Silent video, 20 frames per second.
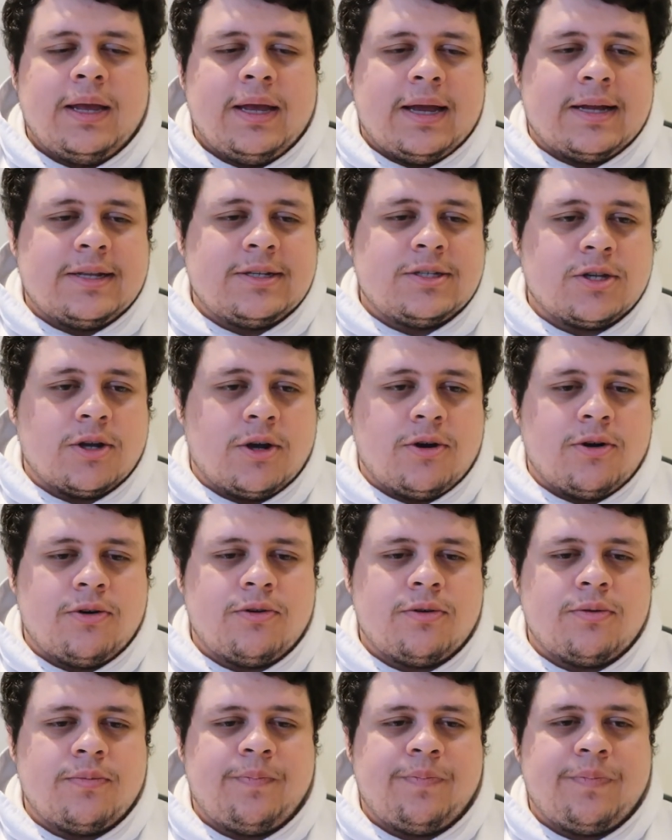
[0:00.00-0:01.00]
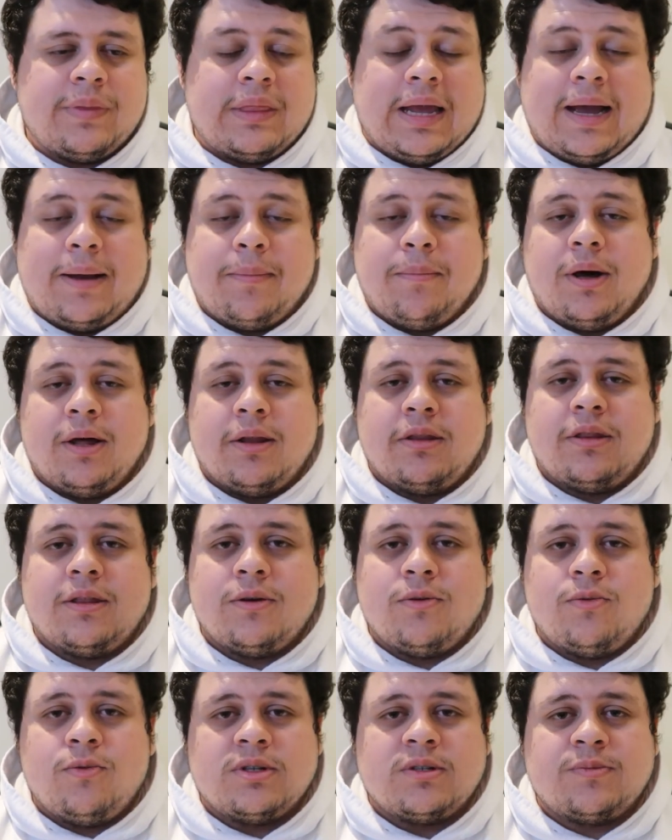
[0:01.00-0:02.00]
And so that month
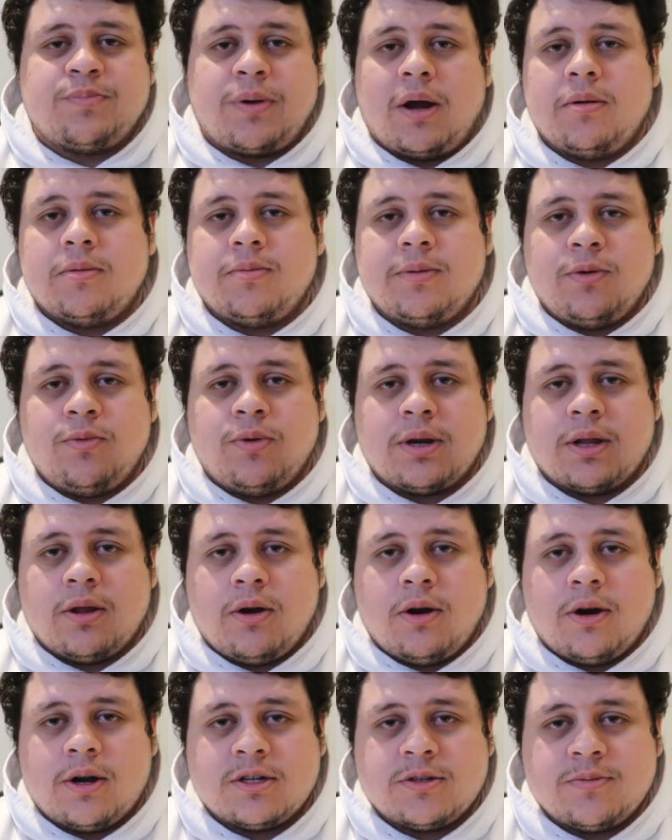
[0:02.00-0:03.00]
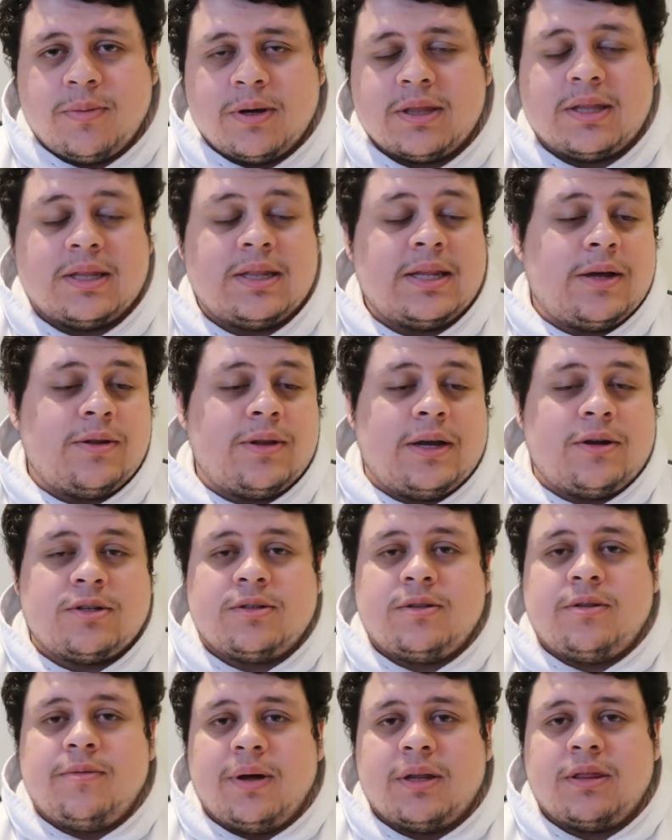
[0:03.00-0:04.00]
was probably one of the hardest months, and that
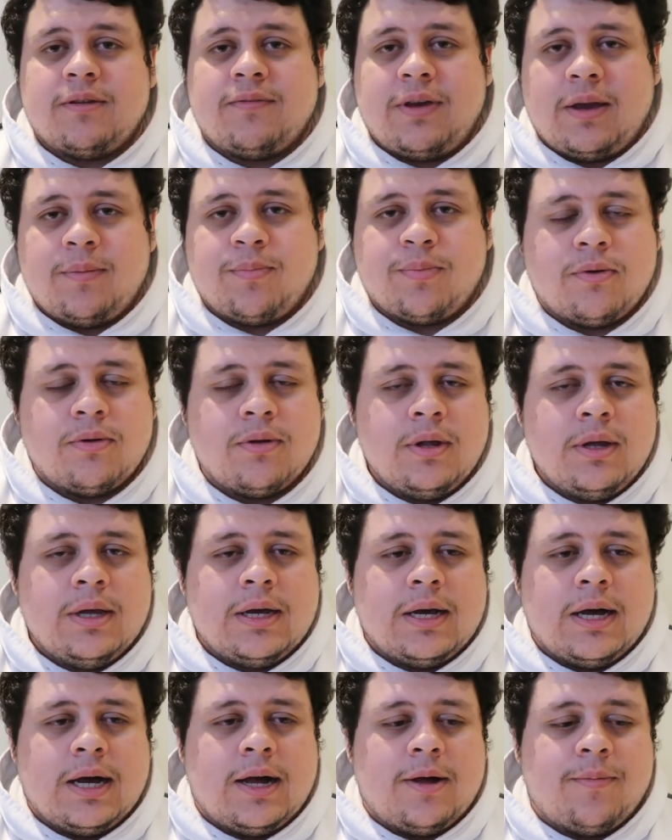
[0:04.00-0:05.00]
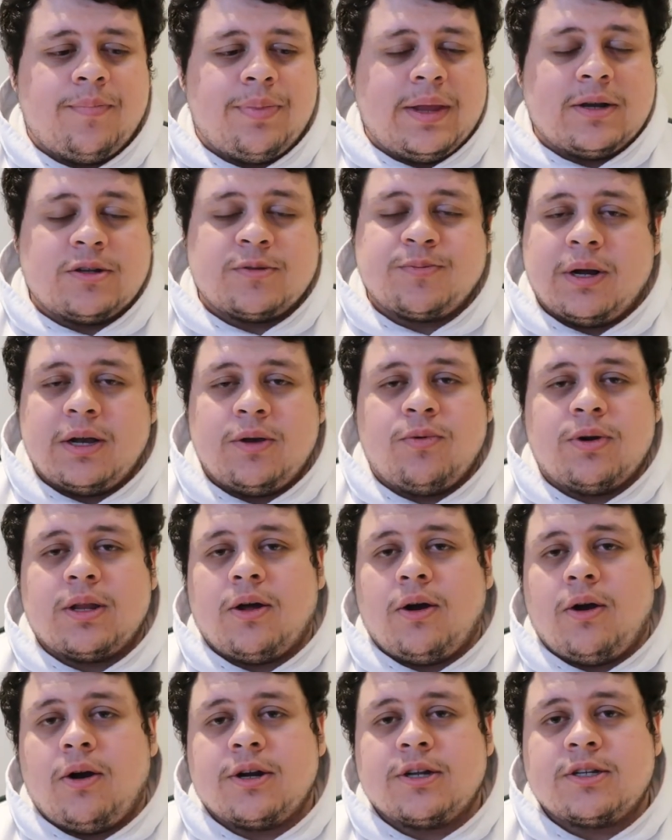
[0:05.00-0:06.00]
was the month of April. That was probably one of
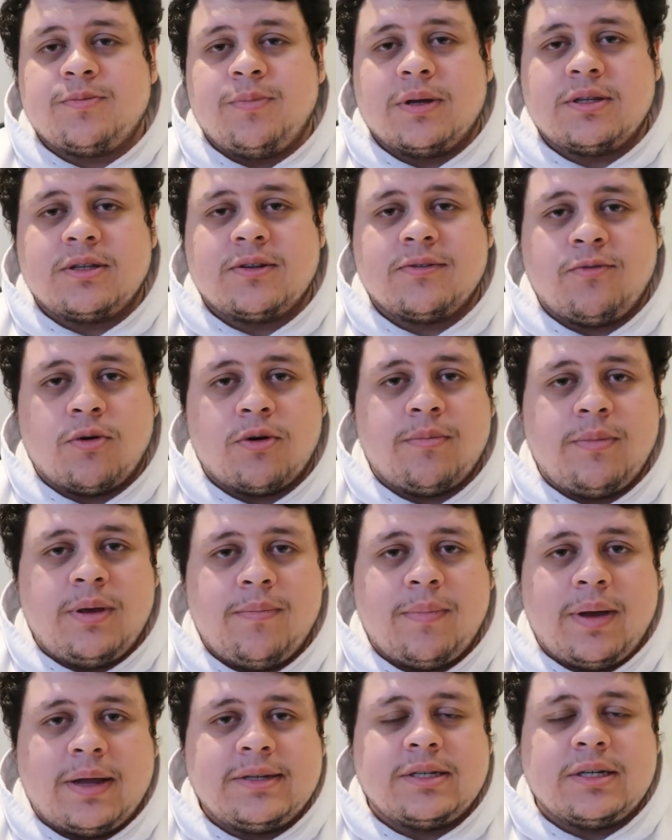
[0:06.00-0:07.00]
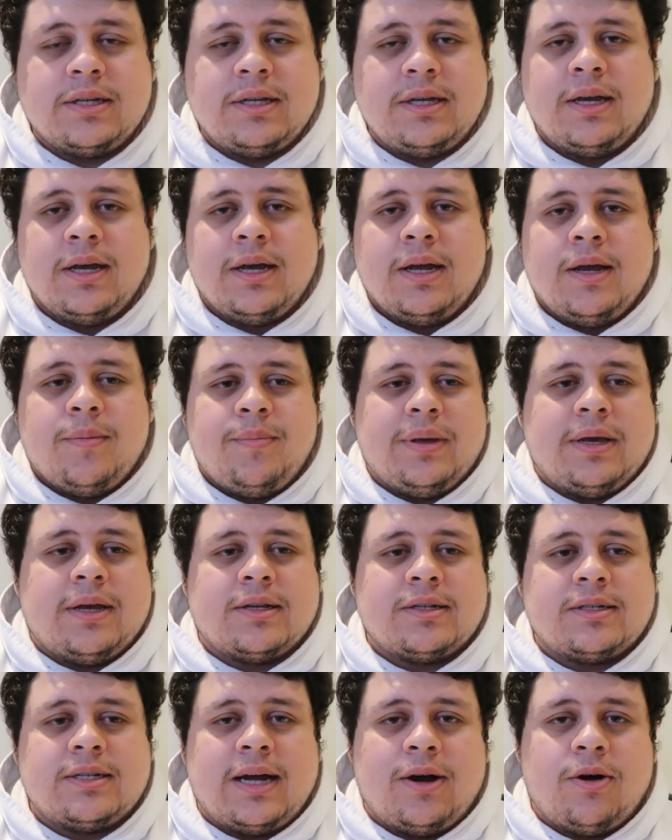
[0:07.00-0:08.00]
the hardest months for me mentally,
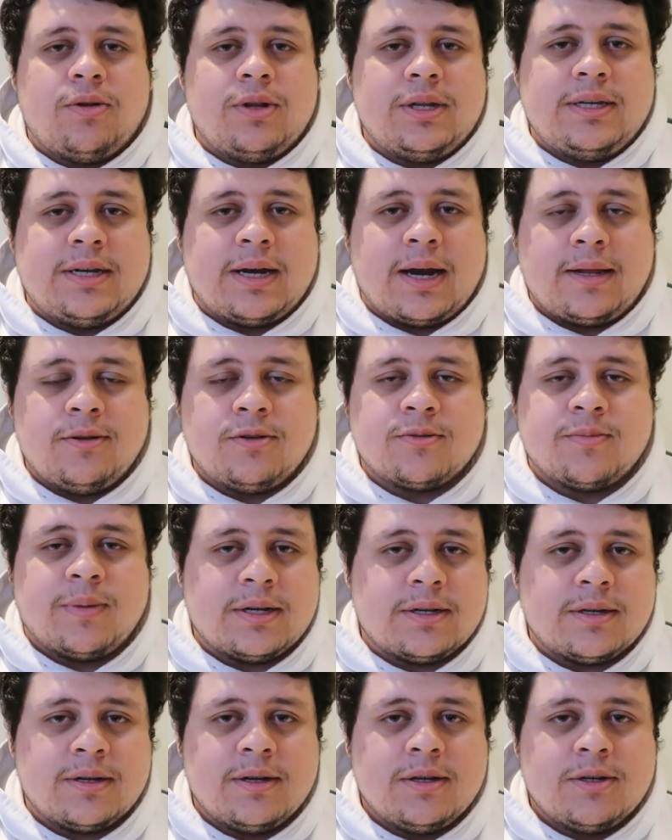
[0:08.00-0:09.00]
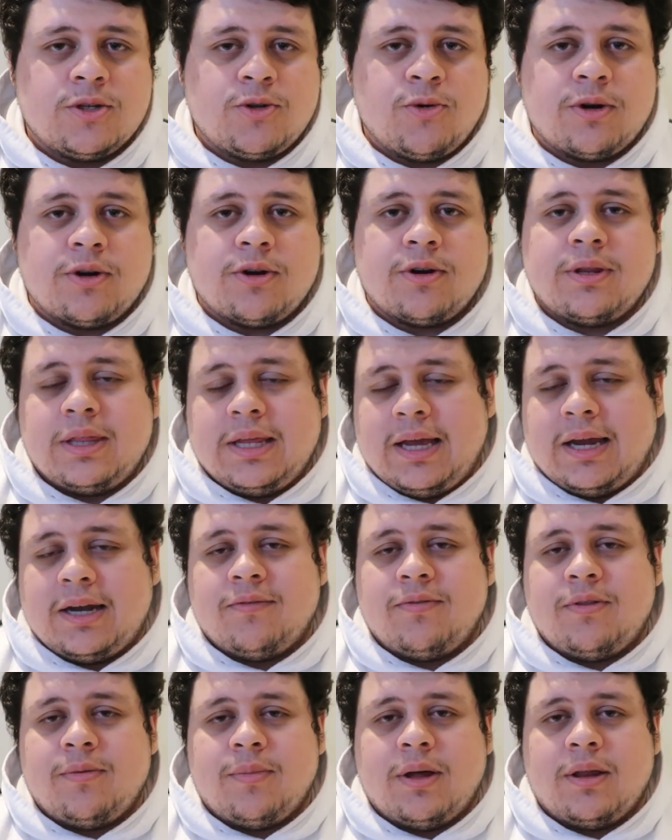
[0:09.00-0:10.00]
because not only did I lose my Twitter at the end
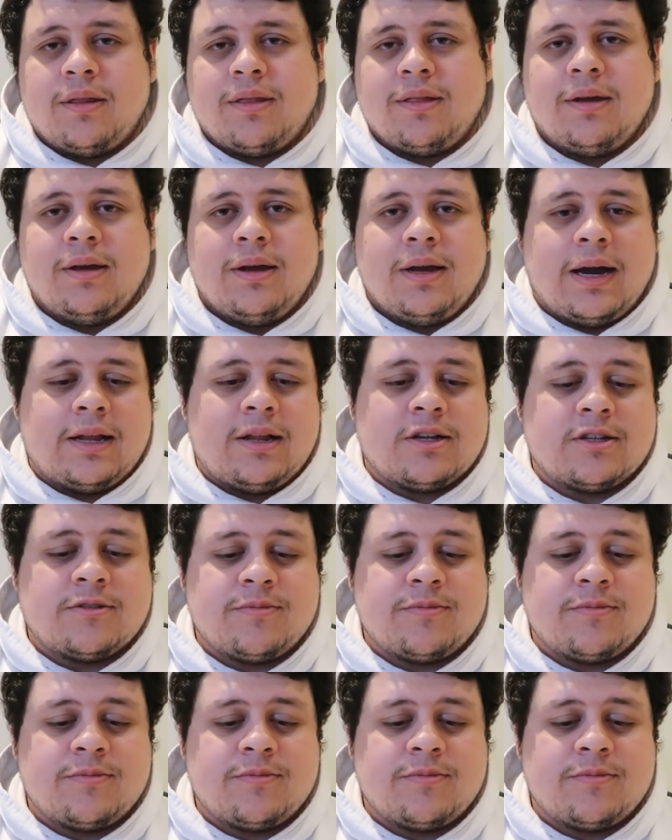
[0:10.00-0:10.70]
of the month, I